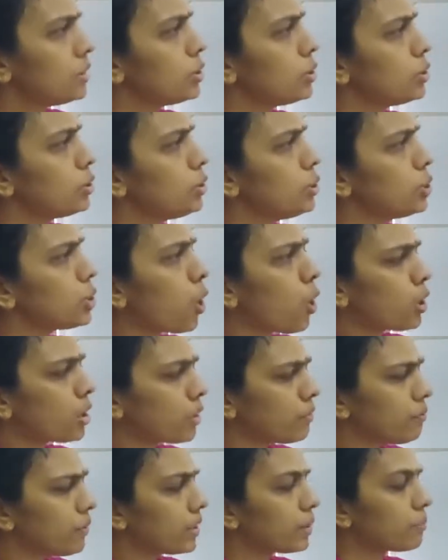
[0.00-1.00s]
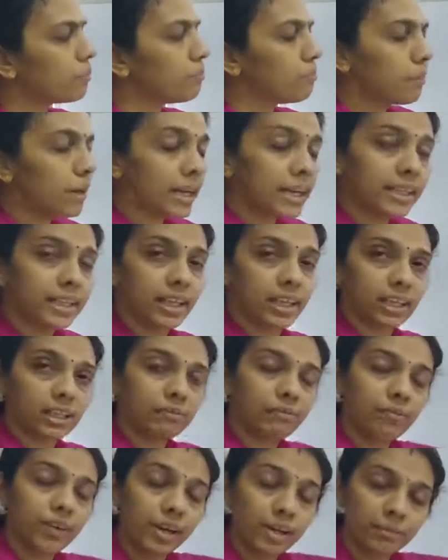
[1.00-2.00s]
so geographic meridian,
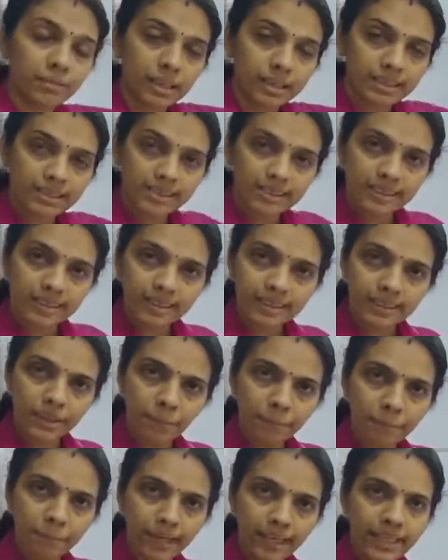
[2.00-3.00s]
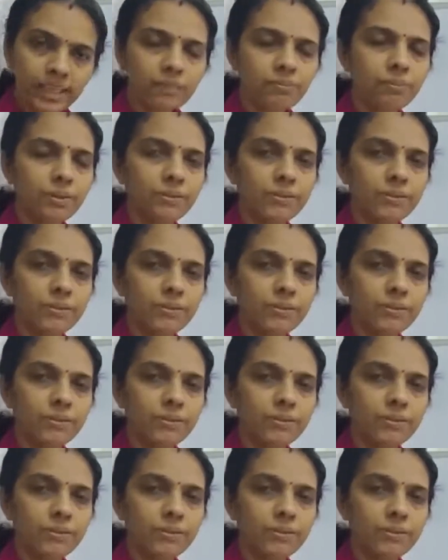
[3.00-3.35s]
if I am considering the plane,